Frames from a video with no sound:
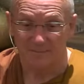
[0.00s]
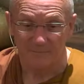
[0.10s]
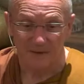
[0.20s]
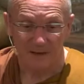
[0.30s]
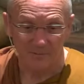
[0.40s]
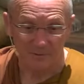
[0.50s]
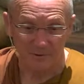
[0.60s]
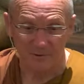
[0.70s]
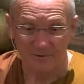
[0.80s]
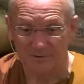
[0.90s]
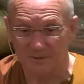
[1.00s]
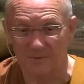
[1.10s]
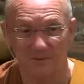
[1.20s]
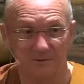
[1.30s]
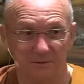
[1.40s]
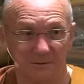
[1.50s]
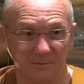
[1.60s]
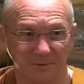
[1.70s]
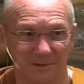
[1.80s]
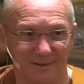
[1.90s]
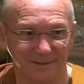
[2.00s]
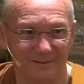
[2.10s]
how good something's going to be.